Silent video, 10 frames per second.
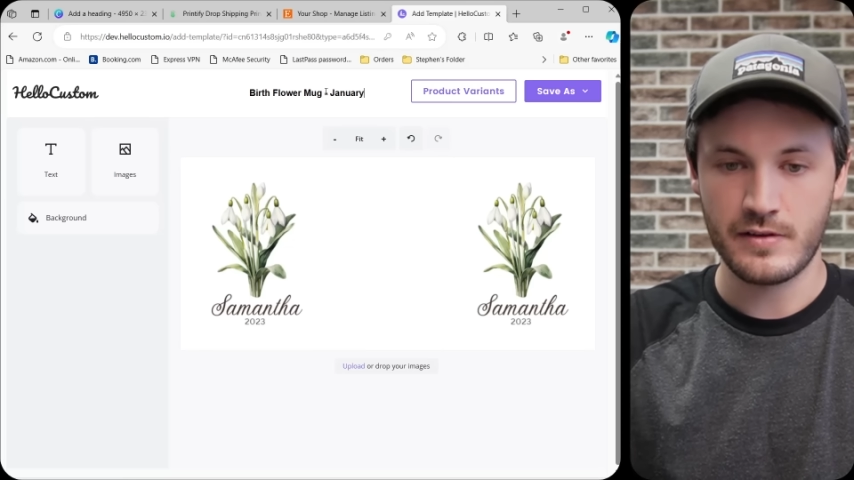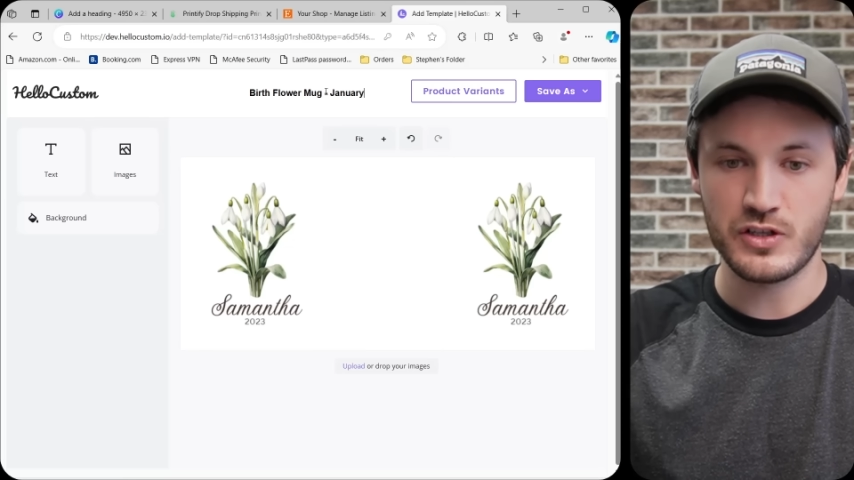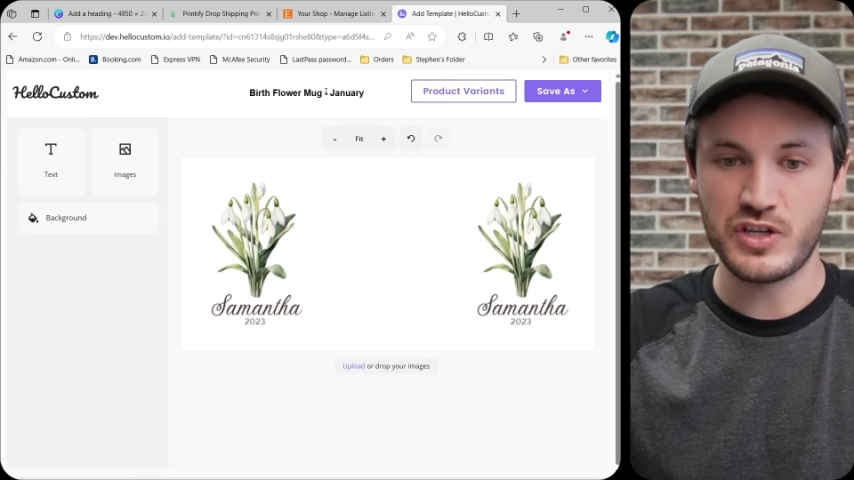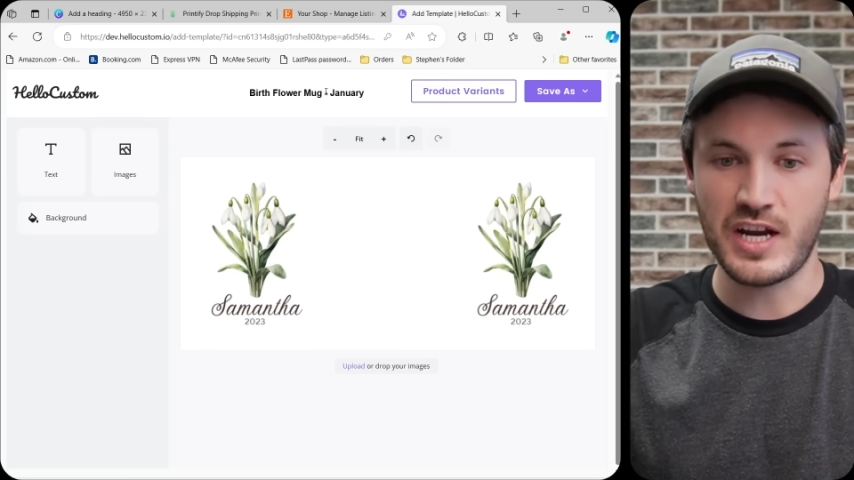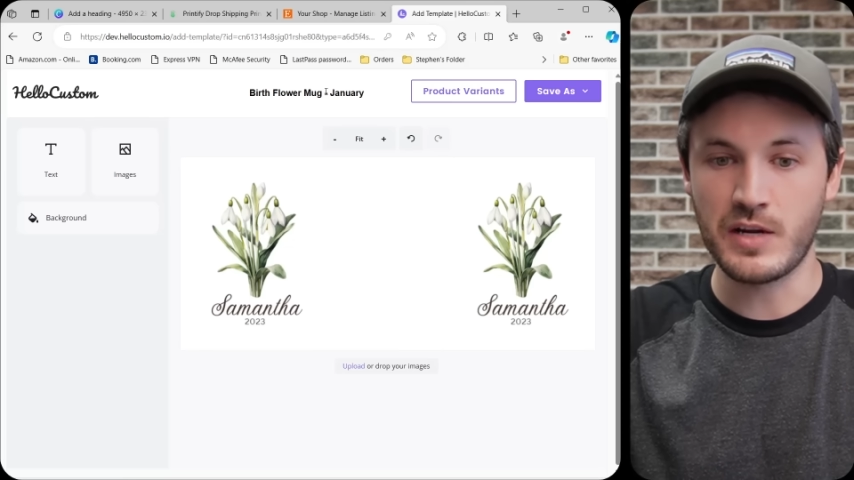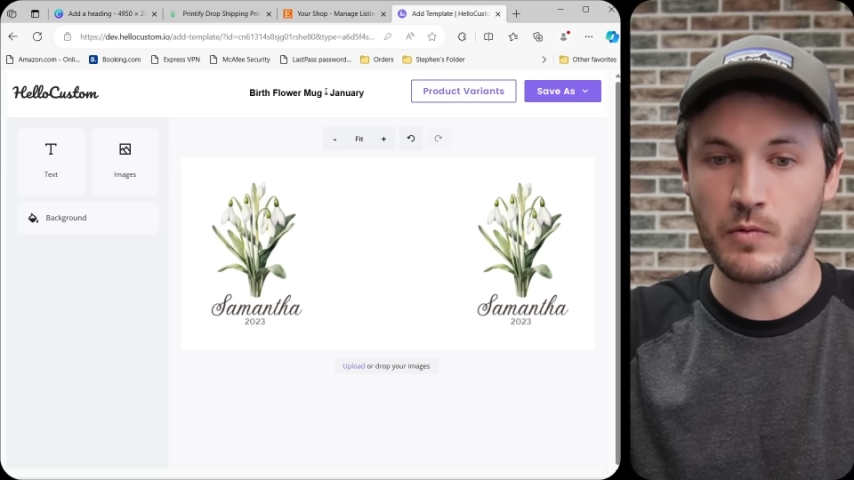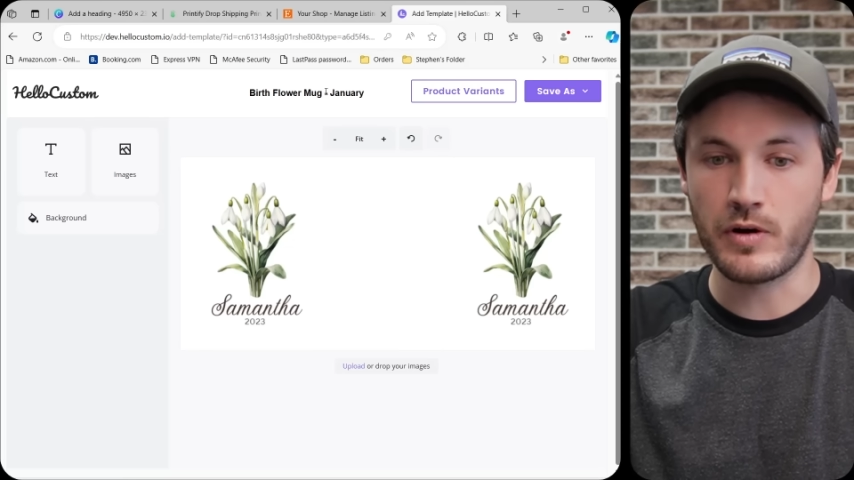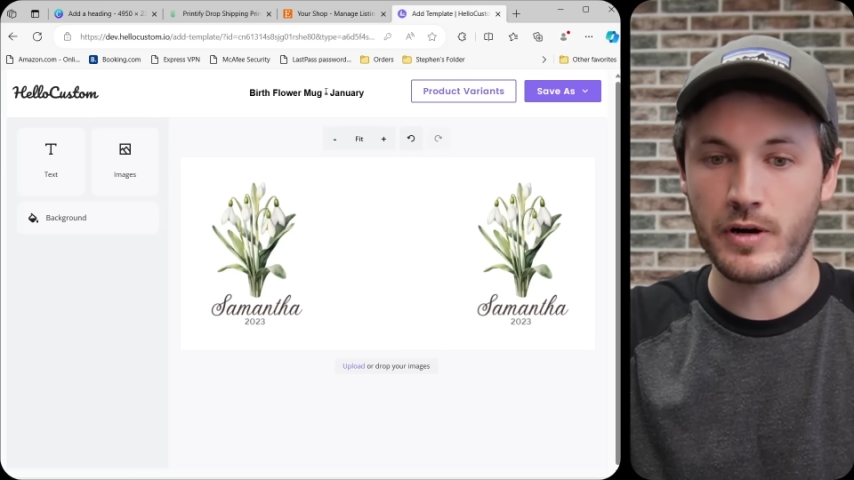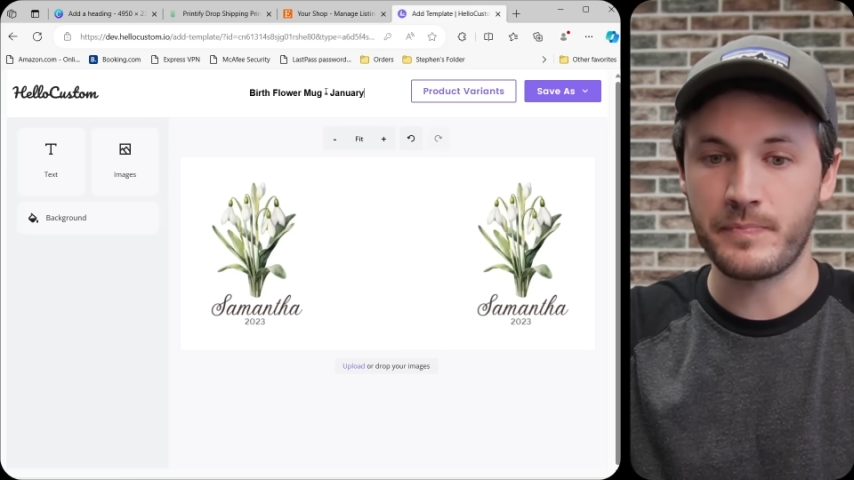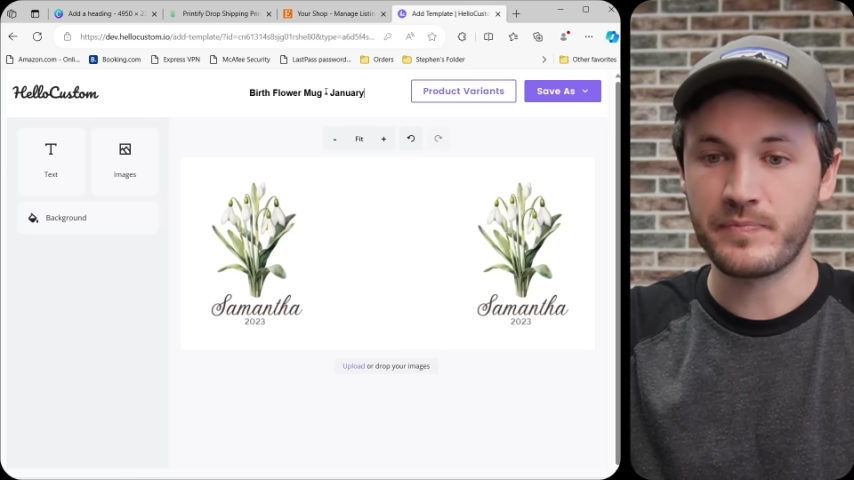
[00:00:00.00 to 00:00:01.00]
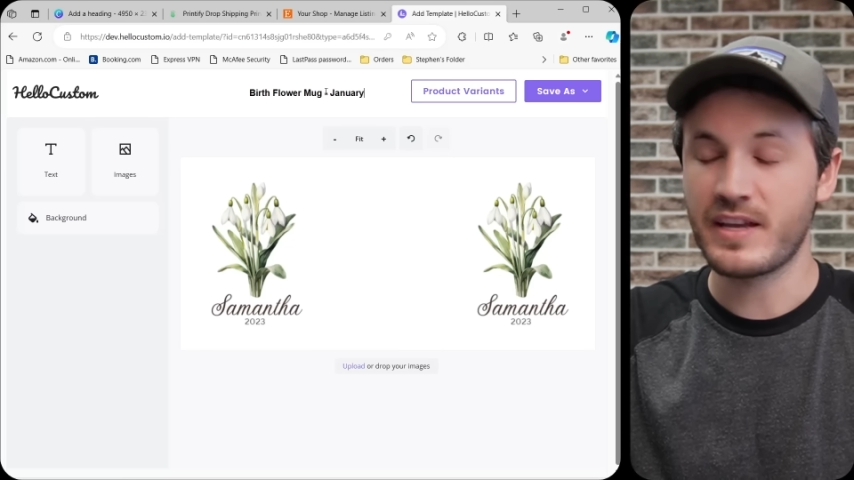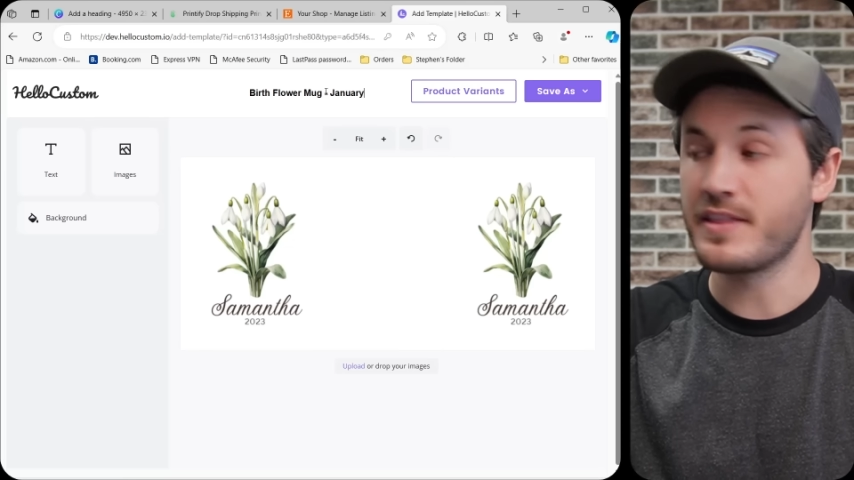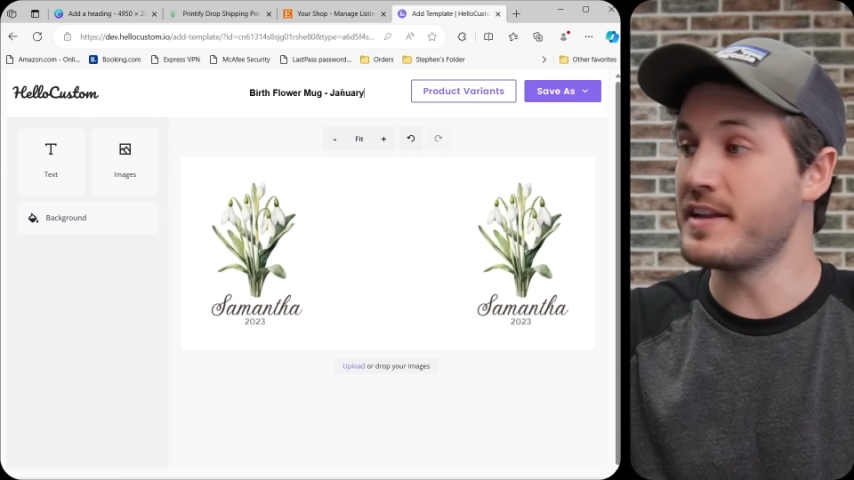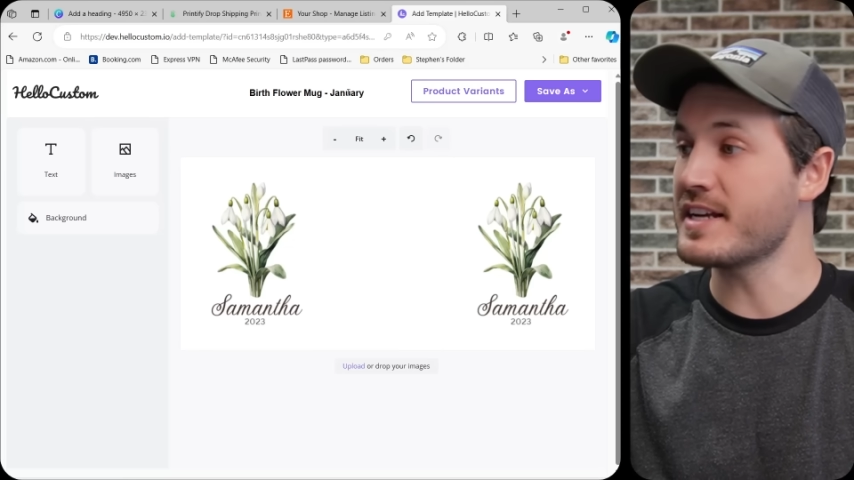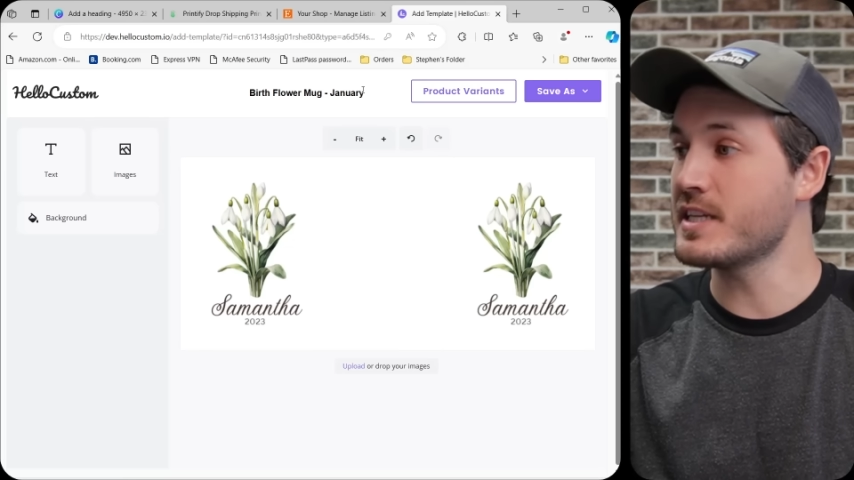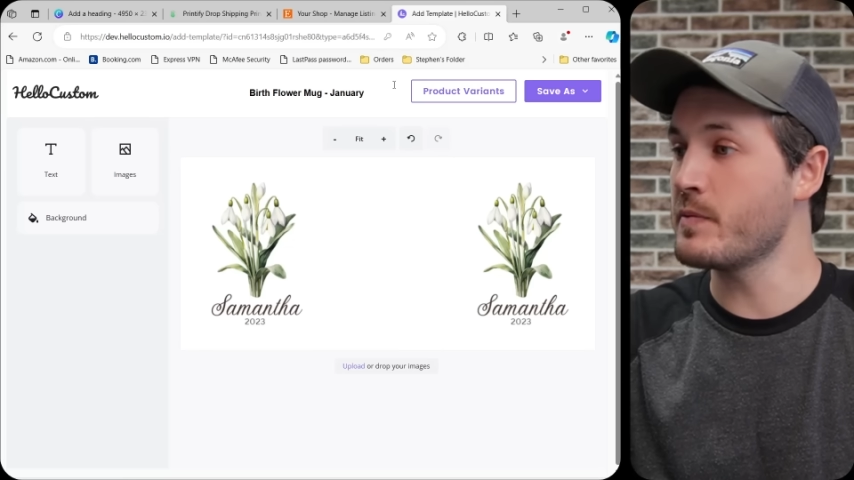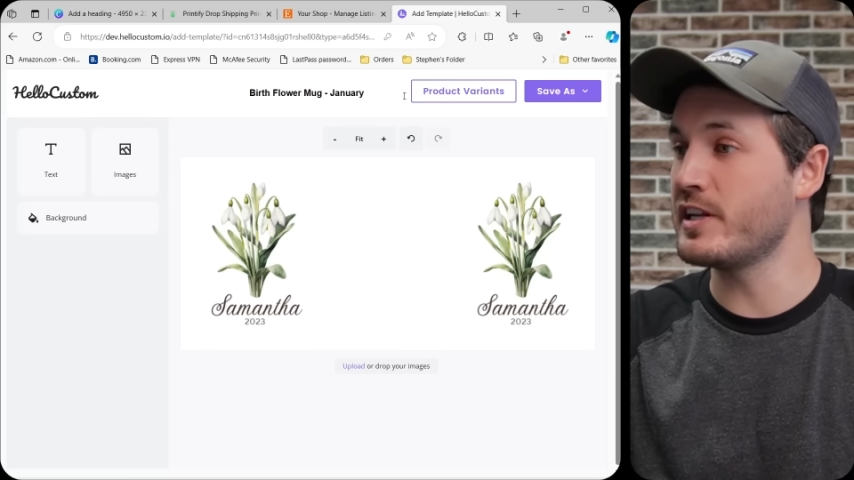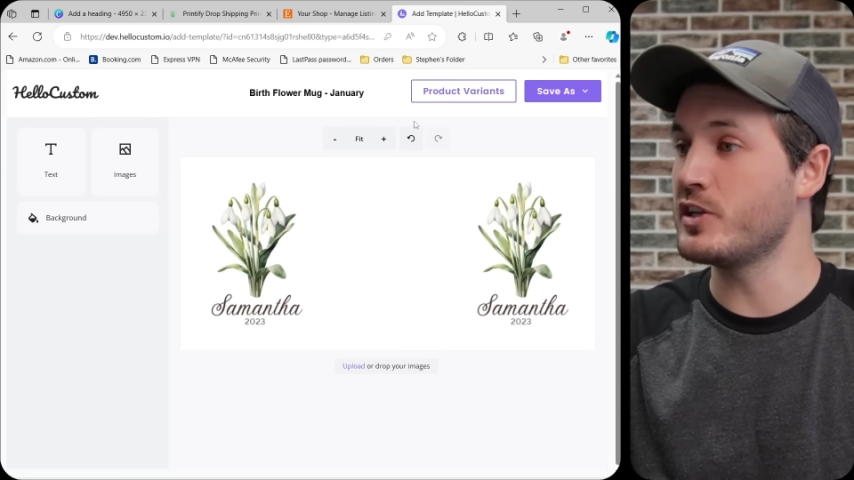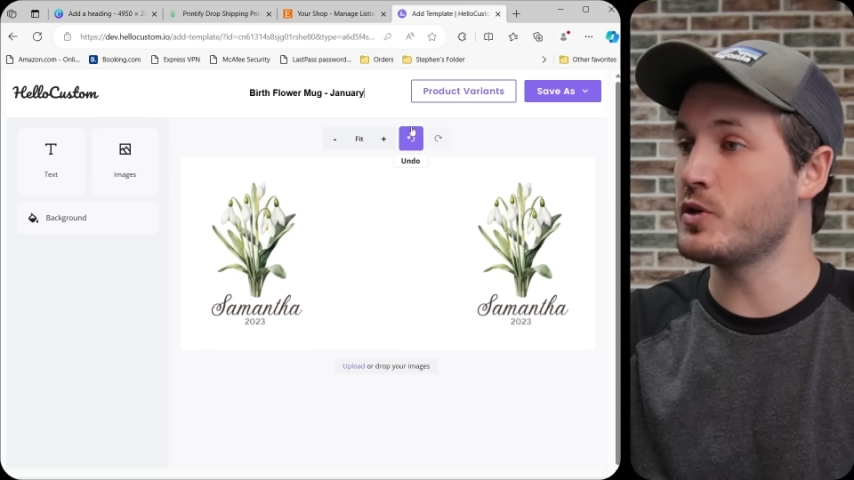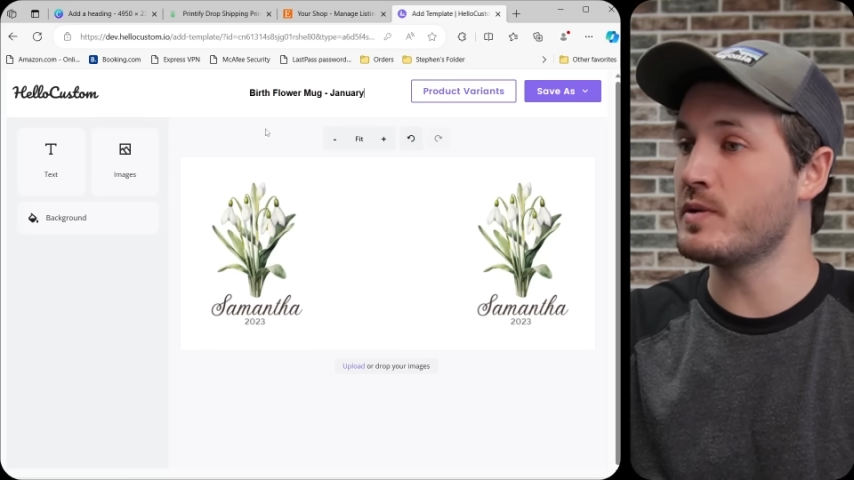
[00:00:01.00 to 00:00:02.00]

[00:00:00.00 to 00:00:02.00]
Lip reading: January. The next thing we need to do